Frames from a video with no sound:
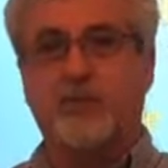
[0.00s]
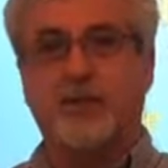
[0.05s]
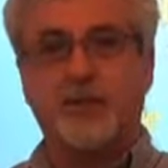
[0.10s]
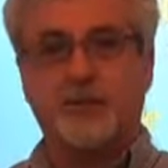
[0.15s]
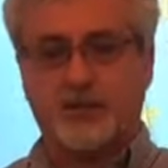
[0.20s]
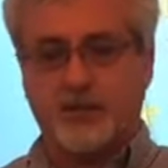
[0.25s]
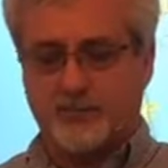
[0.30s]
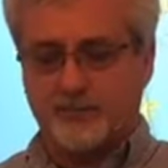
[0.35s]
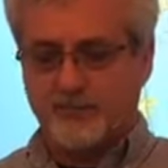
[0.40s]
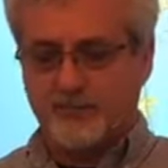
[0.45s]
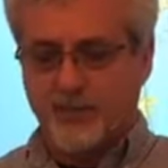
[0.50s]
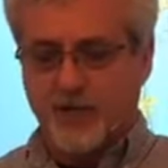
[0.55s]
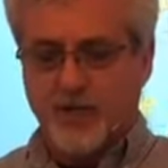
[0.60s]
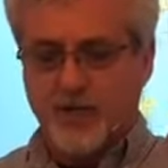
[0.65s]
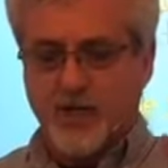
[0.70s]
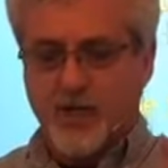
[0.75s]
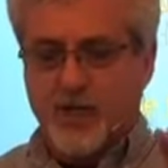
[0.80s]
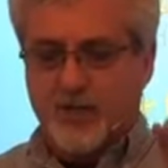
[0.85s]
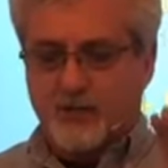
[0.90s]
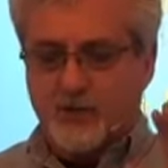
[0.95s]
Listen,
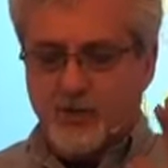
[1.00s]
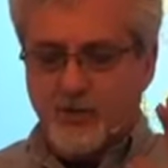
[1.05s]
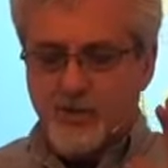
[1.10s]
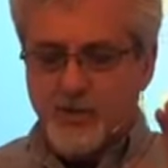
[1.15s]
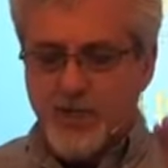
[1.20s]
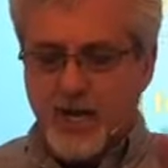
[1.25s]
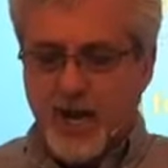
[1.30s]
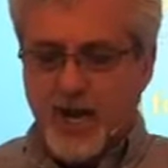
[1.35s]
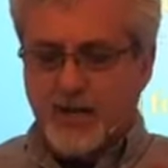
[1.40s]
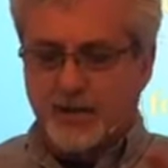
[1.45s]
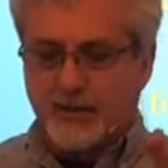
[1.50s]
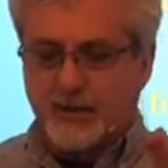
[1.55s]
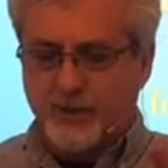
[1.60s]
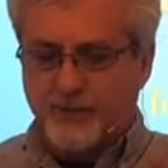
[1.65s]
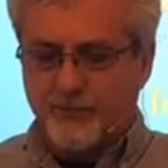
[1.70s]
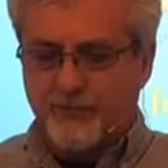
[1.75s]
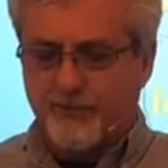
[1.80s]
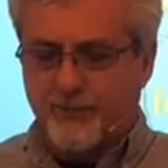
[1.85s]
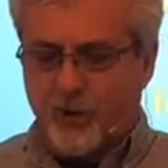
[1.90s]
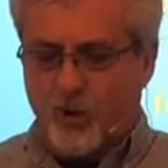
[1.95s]
do not
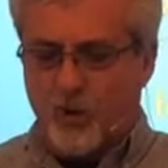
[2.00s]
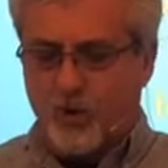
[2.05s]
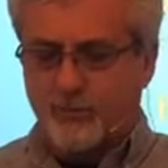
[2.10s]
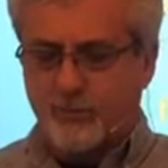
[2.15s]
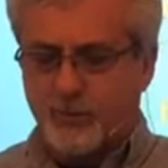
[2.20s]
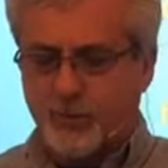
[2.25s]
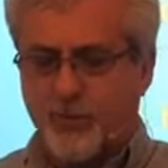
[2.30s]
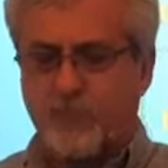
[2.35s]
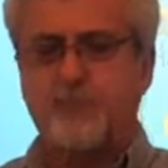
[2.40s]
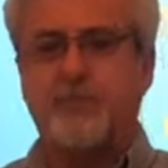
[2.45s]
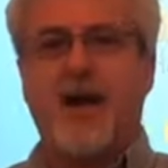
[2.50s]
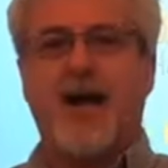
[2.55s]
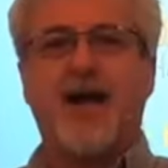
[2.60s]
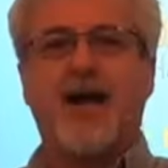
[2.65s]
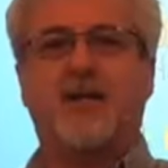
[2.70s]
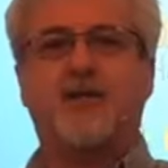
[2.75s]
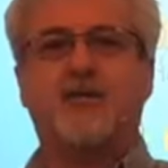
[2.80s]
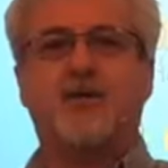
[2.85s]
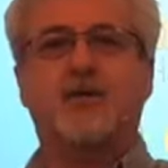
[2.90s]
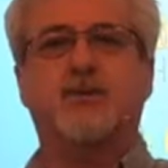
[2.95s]
conform to the
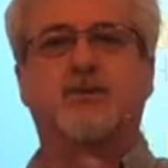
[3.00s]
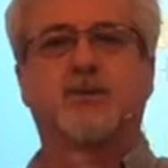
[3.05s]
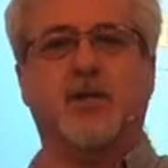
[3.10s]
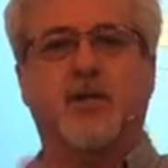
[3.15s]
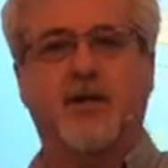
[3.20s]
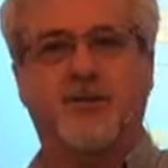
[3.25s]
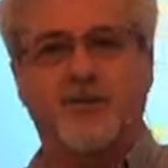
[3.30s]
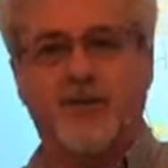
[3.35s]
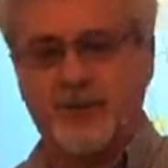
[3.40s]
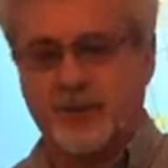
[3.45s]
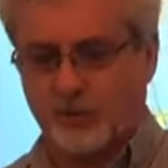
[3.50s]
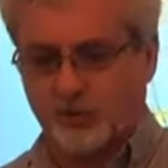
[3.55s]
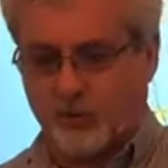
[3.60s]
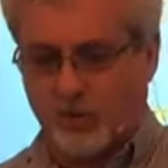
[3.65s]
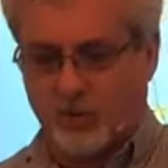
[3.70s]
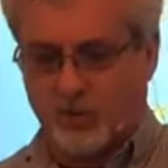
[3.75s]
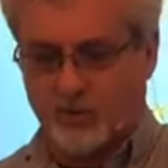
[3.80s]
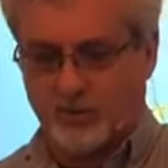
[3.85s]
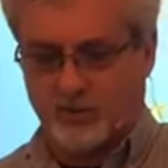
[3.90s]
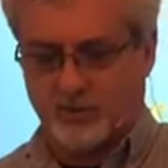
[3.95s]
patterns of this
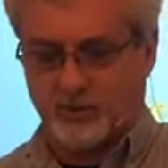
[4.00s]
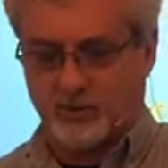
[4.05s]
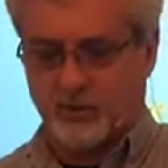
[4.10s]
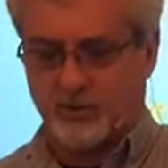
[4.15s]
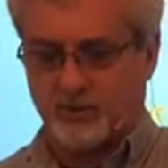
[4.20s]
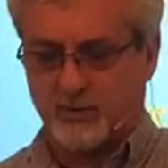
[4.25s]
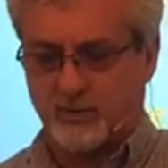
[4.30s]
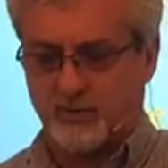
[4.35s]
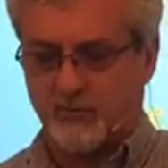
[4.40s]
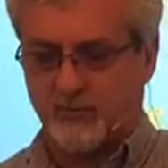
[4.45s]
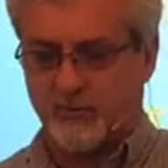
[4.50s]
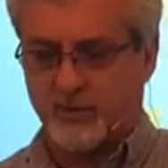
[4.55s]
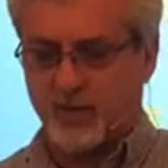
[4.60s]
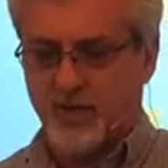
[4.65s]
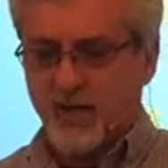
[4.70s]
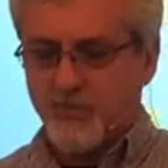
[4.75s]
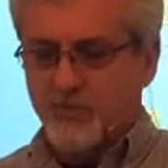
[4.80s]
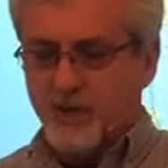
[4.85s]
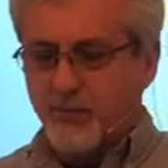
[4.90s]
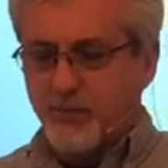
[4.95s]
world,
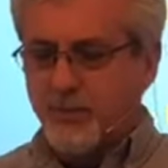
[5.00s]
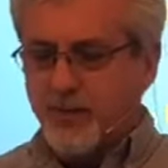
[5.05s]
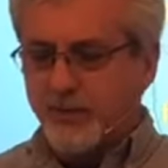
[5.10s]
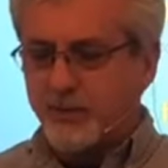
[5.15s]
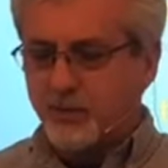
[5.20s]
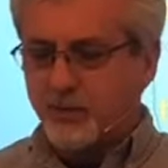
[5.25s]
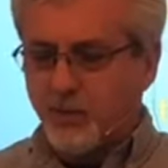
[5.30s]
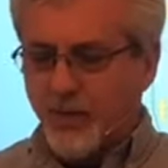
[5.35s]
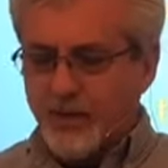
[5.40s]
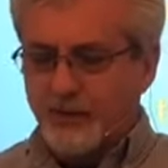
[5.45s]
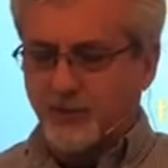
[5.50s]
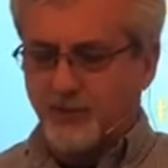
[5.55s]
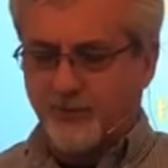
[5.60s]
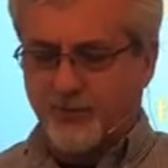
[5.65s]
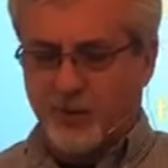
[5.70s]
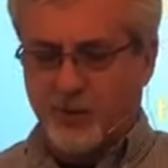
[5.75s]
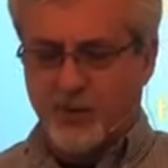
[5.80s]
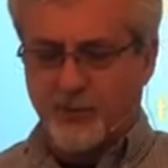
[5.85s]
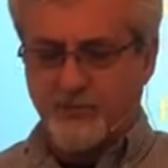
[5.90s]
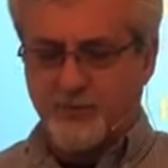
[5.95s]
but be
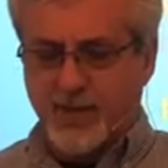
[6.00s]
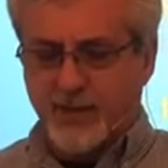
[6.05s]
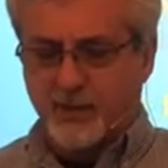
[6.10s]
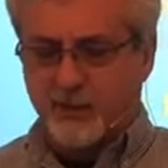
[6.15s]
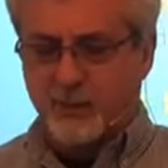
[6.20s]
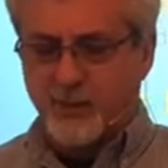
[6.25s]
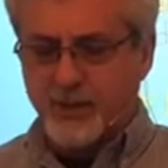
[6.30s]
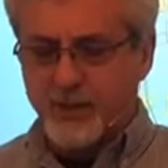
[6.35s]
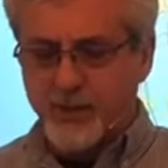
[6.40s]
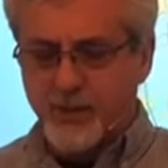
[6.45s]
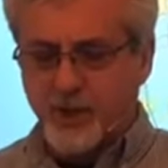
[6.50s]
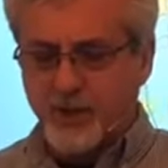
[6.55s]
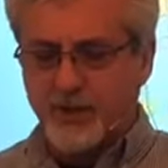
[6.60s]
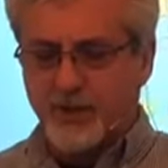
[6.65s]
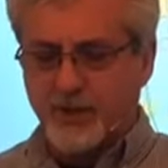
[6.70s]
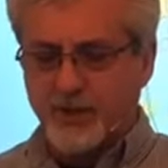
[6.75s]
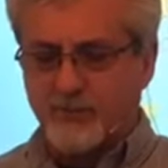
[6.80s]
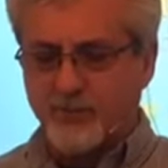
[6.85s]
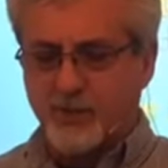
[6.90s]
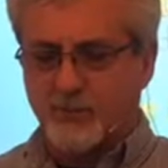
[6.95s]
transformed by the
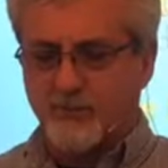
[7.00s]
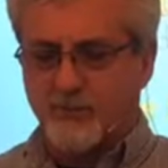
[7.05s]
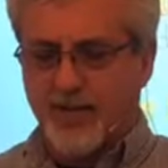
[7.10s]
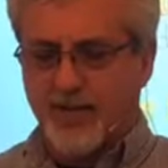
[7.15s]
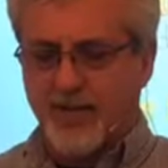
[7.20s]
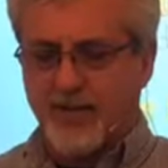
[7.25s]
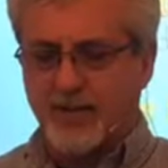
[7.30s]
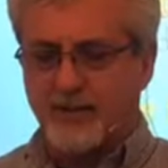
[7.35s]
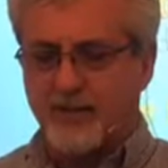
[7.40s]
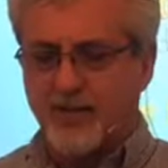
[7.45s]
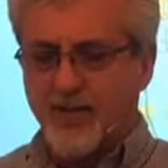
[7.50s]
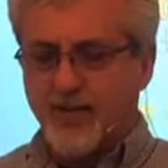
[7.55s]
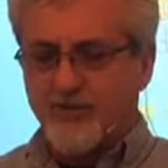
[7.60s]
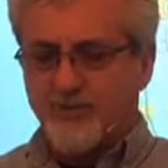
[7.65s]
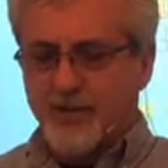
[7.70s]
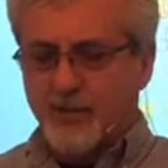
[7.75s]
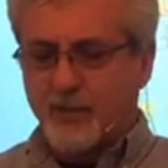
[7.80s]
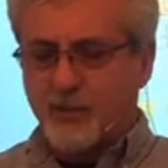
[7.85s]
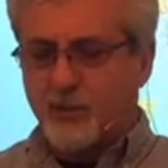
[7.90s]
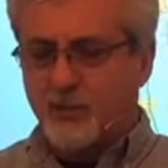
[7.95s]
renewing of your mind.
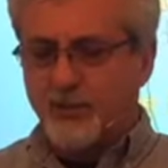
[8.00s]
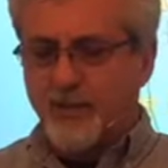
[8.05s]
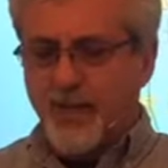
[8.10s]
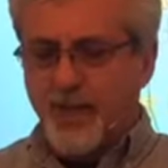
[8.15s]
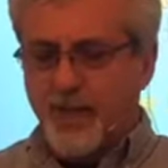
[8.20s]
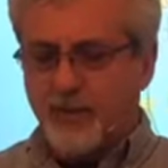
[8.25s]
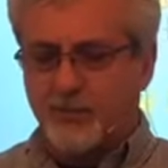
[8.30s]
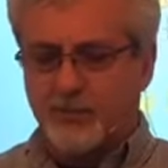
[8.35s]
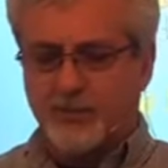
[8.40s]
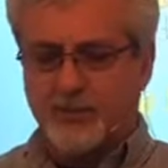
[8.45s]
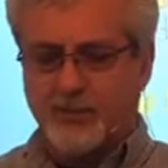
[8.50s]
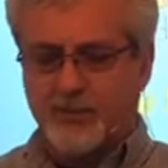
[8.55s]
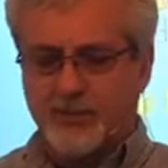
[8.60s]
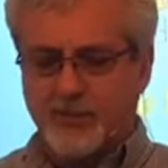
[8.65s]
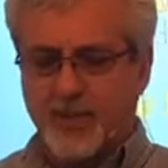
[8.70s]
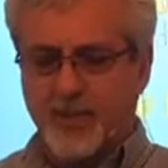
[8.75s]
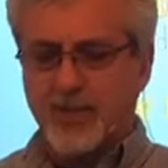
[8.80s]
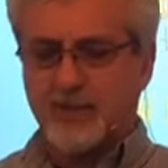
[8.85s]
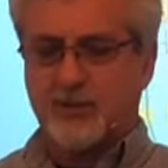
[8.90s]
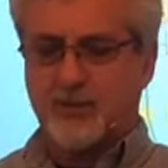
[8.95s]
Then you will be able to
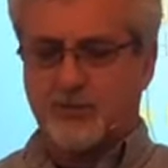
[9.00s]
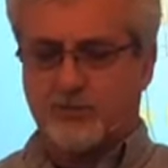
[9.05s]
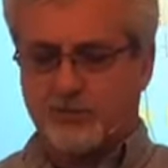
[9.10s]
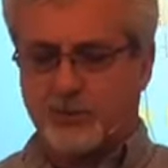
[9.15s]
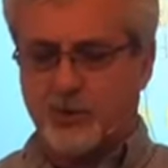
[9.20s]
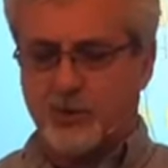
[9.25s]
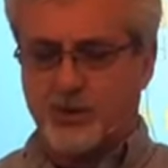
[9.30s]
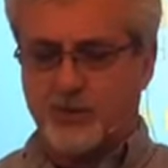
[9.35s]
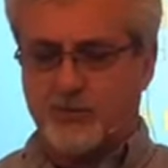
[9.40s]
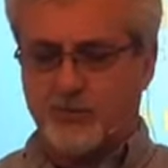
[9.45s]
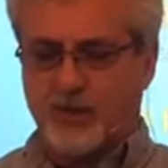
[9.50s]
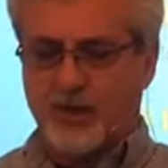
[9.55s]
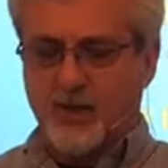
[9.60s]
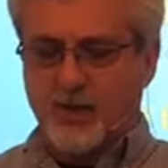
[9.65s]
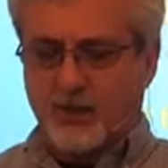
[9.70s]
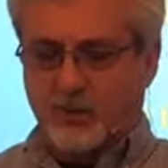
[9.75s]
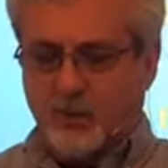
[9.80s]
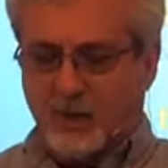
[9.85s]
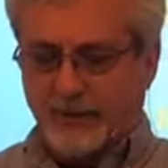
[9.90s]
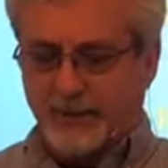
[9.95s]
test and prove
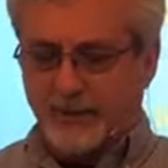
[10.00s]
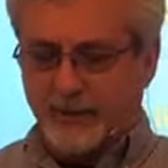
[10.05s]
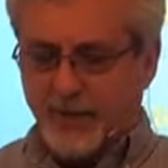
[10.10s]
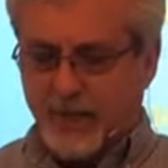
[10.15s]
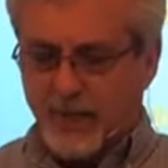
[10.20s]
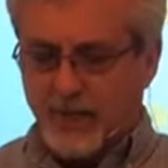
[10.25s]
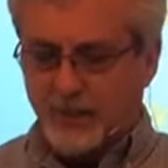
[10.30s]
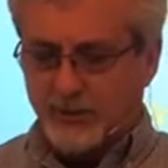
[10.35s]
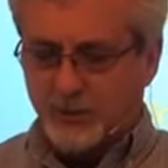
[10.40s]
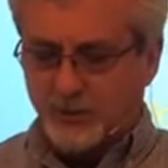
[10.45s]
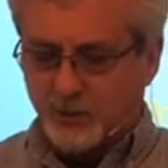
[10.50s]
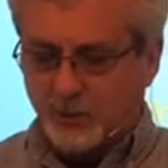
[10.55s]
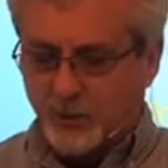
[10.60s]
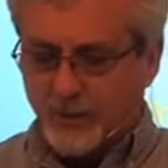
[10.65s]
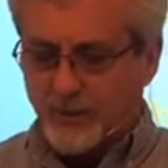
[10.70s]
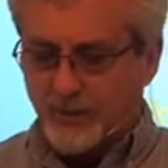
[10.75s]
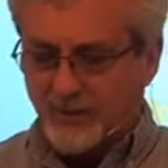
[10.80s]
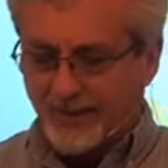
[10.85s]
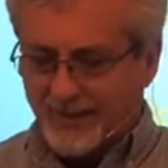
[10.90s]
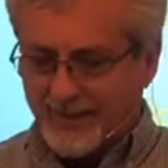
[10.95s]
what God's
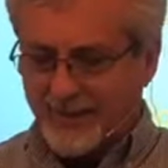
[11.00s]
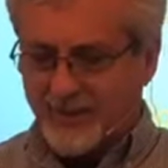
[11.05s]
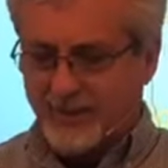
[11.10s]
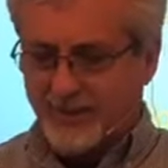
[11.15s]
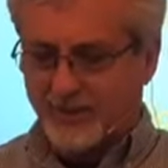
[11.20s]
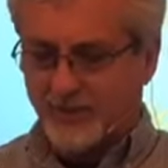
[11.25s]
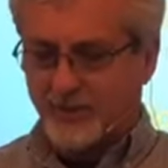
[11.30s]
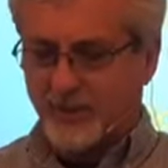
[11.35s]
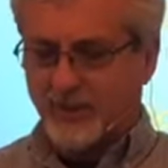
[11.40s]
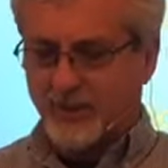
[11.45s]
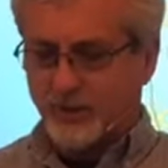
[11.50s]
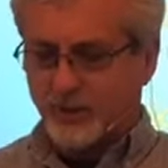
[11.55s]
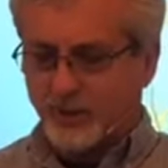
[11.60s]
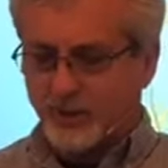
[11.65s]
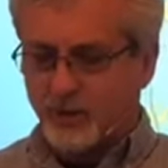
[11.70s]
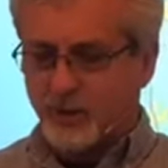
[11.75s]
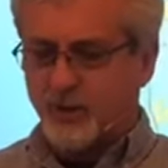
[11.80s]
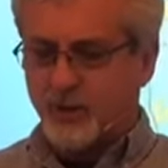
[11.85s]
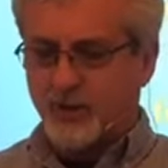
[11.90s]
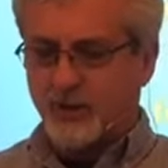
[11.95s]
will is, his
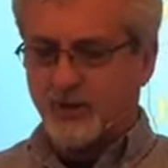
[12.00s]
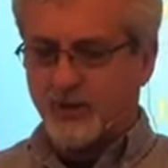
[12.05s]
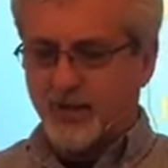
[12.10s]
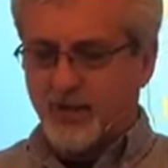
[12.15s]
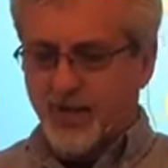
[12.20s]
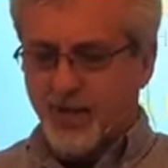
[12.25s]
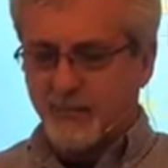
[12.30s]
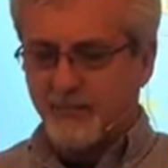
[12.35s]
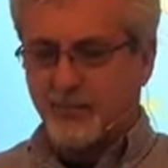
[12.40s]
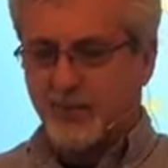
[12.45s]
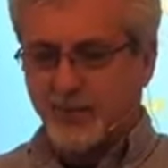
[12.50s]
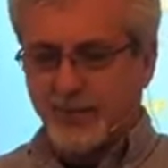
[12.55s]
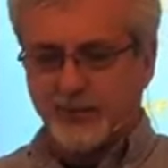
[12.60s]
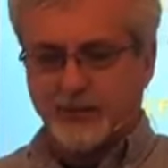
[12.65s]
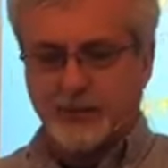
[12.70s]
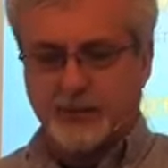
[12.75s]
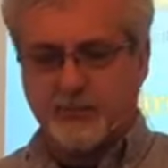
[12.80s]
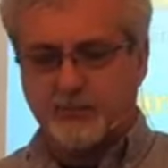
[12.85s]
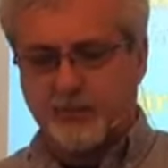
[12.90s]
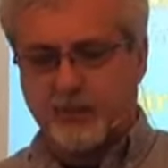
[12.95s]
good and
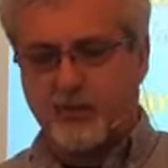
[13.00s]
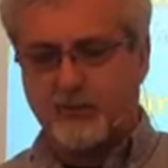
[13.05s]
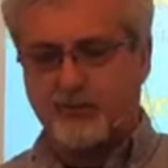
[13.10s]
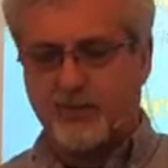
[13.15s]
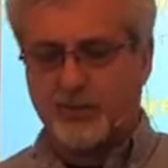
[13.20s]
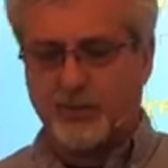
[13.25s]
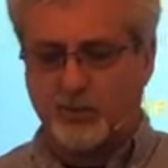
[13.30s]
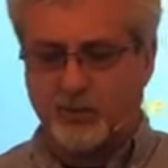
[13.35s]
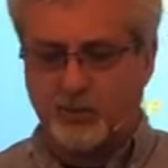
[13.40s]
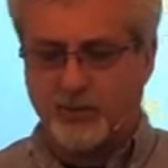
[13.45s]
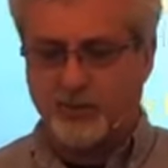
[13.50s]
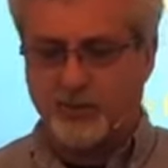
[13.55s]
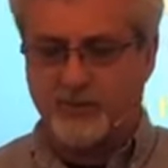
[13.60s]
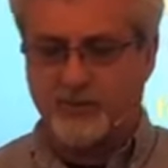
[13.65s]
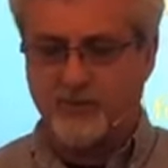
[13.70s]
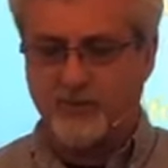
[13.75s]
pleasing and perfect will.